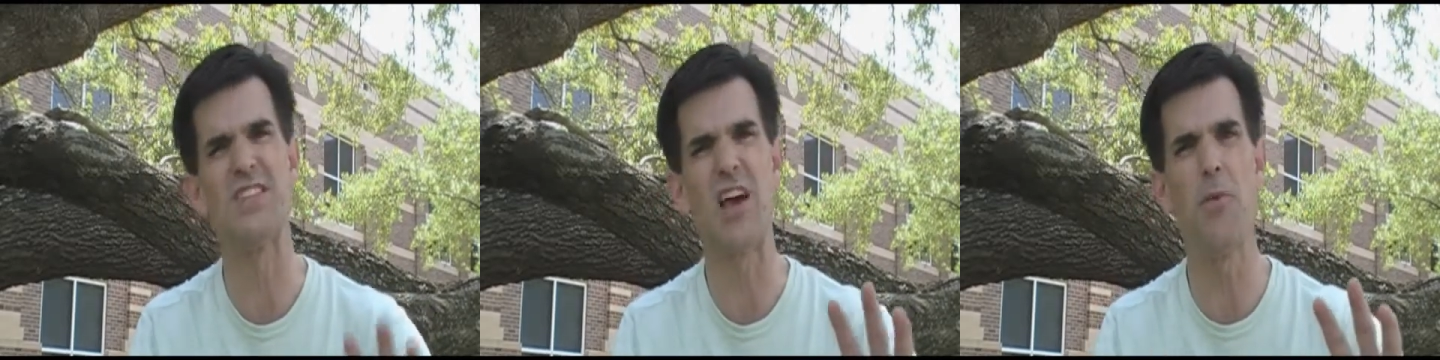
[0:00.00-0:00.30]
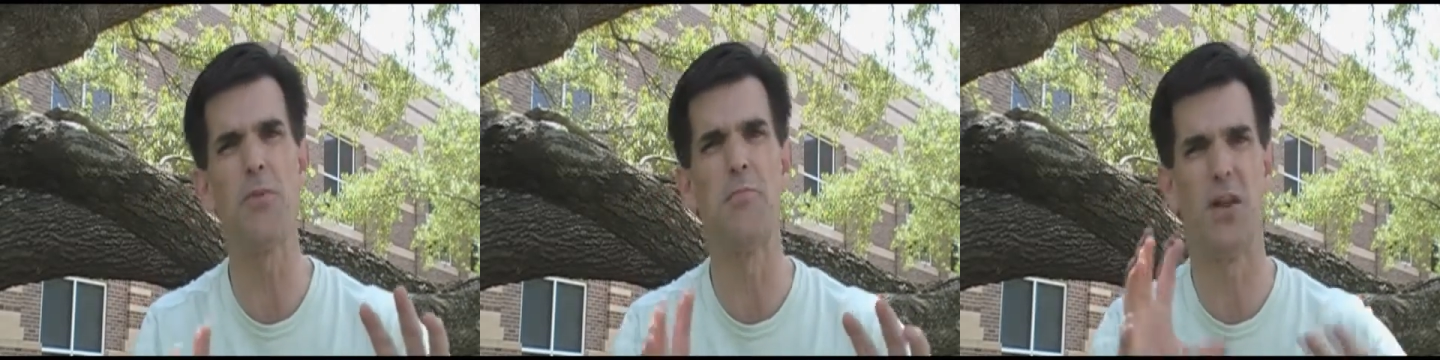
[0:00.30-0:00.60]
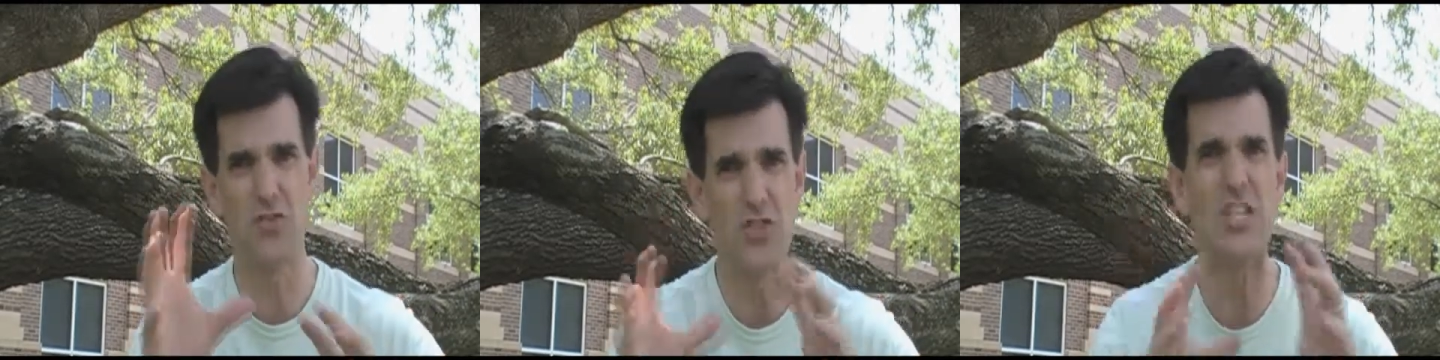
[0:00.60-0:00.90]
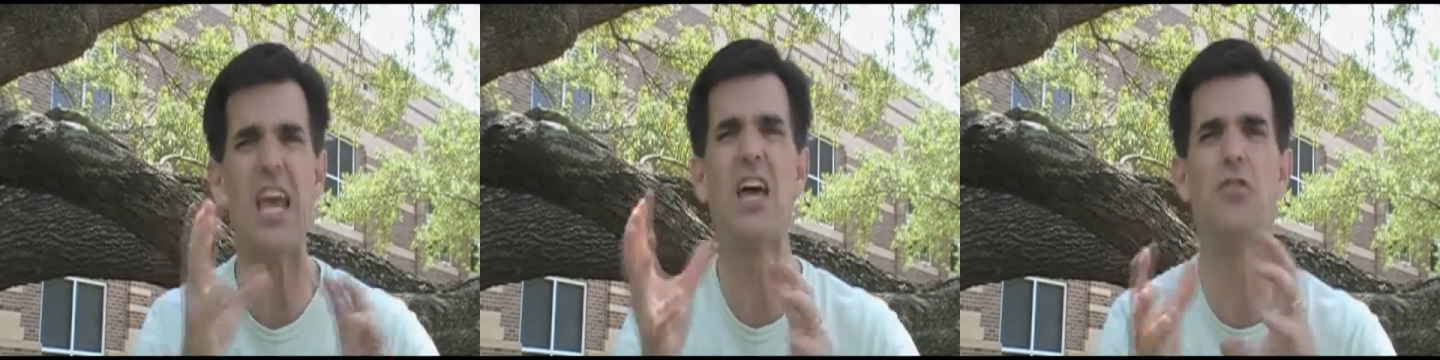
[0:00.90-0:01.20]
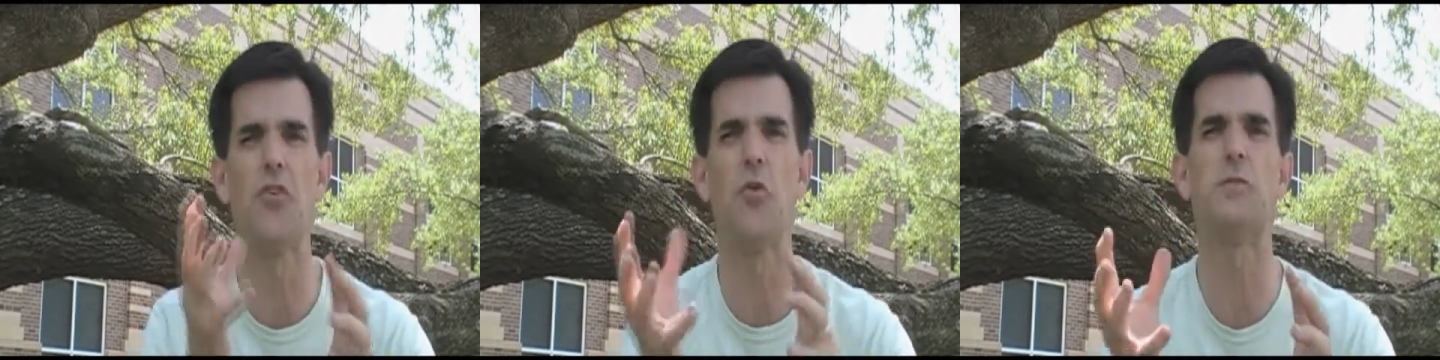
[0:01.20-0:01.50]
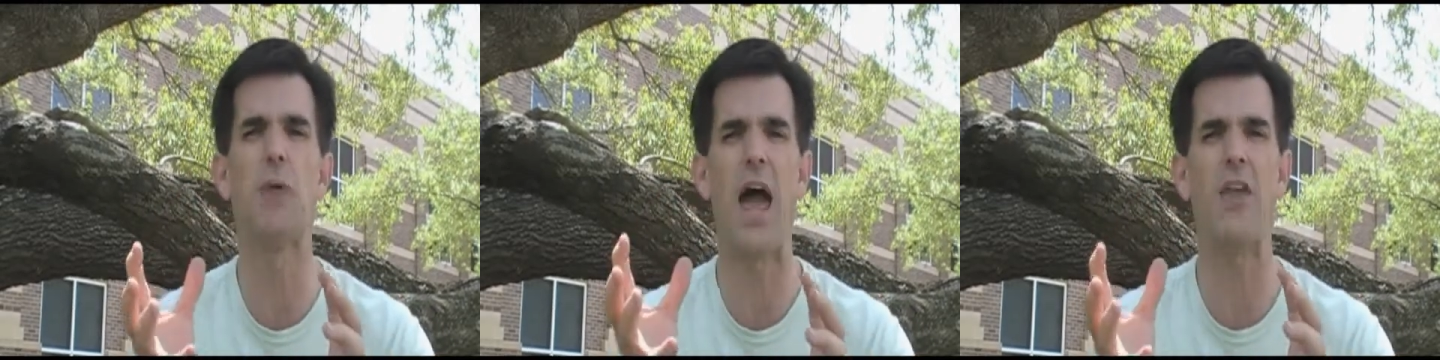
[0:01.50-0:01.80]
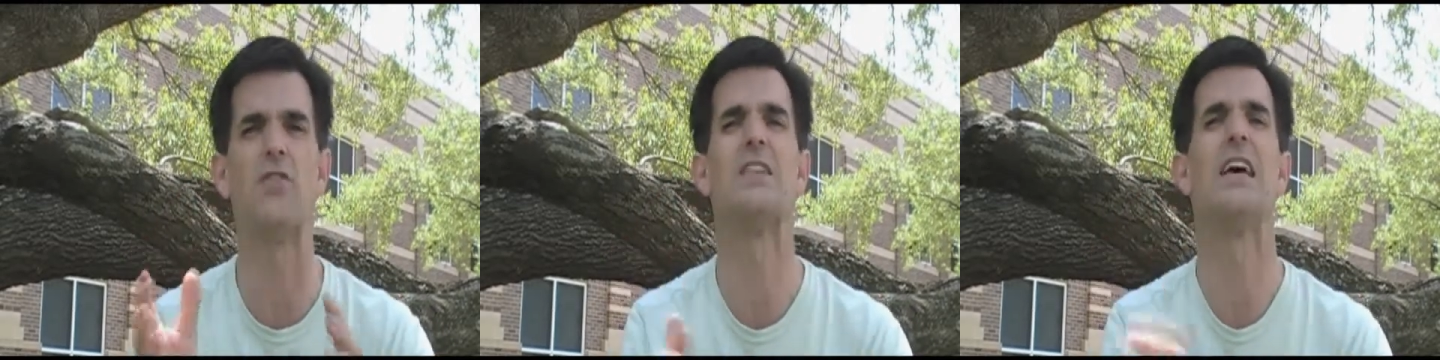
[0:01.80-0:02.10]
them understand those patterns
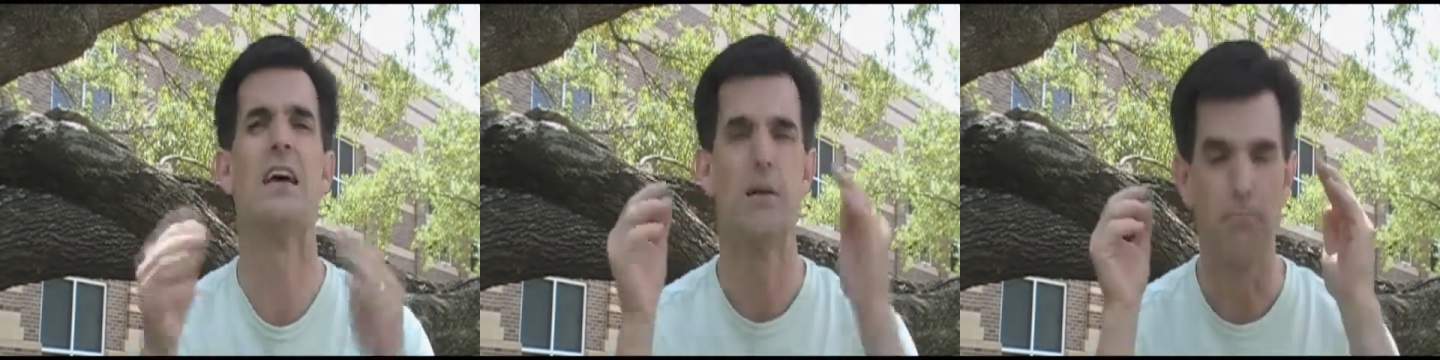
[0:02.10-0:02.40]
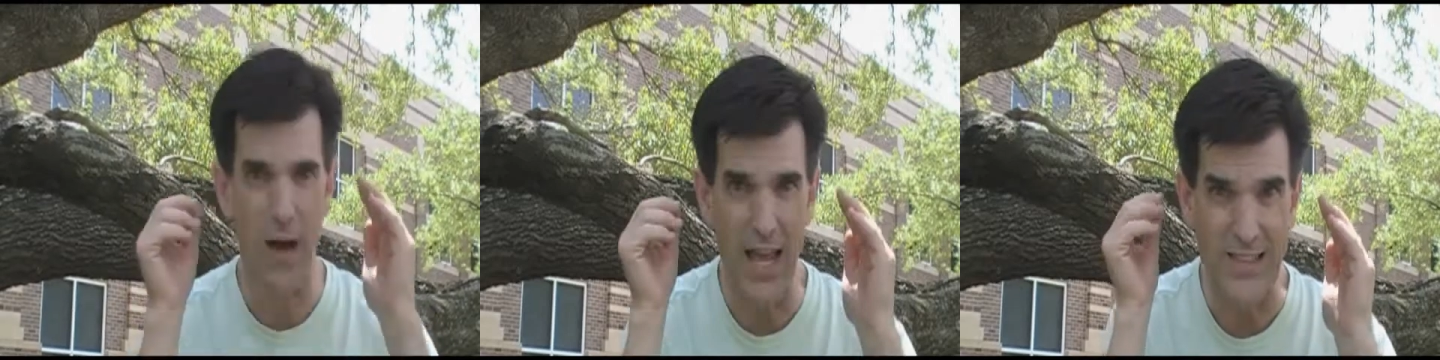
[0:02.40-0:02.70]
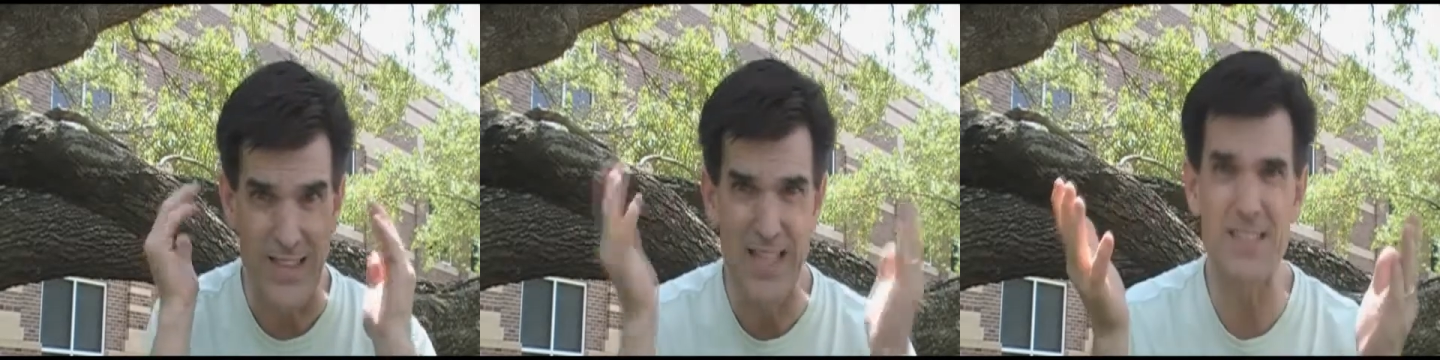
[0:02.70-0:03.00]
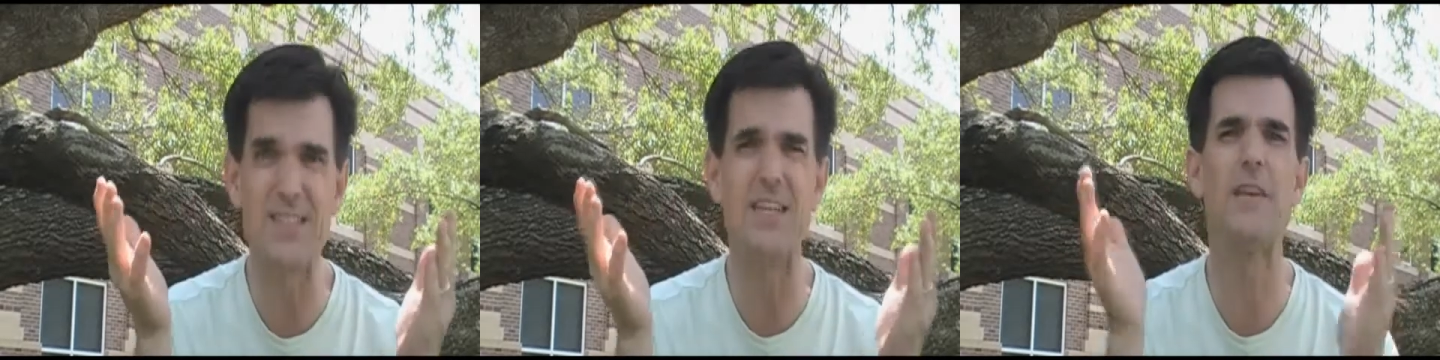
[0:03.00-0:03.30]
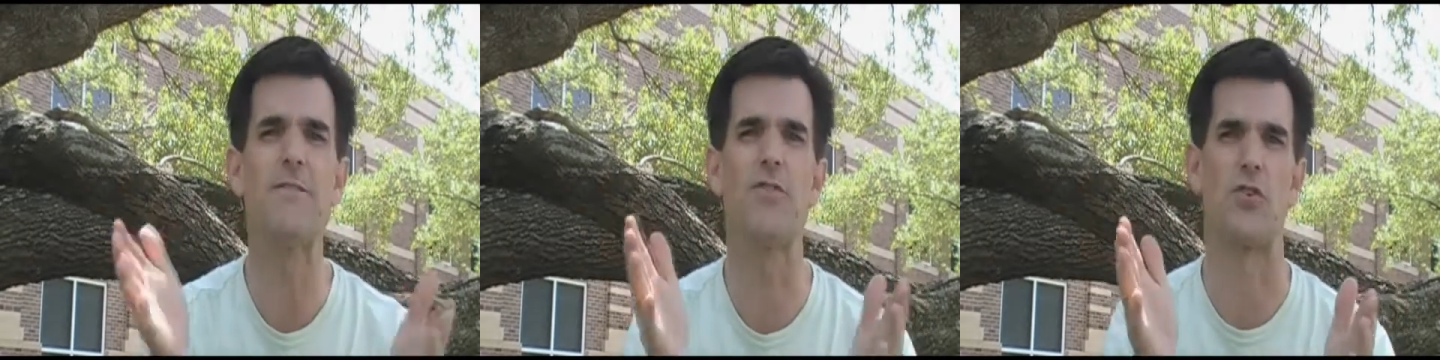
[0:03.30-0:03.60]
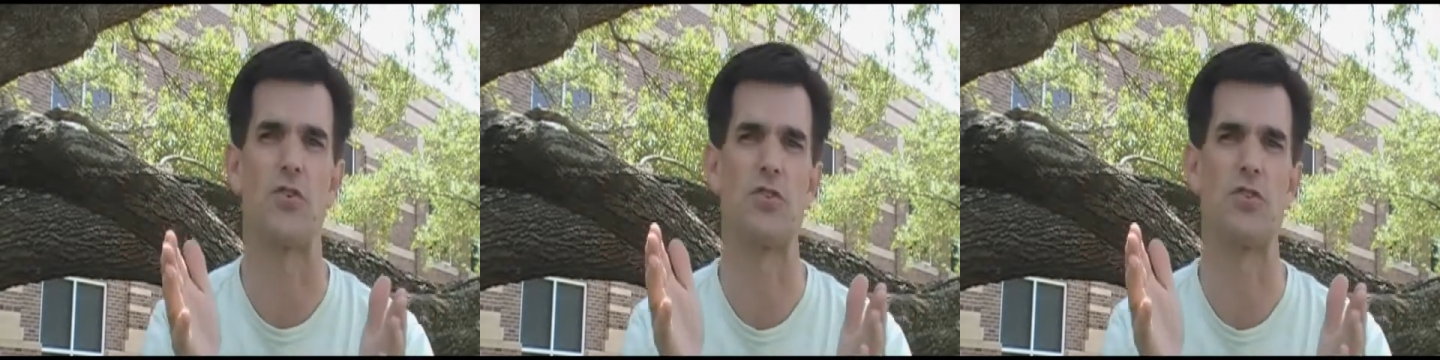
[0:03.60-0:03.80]
by listening first.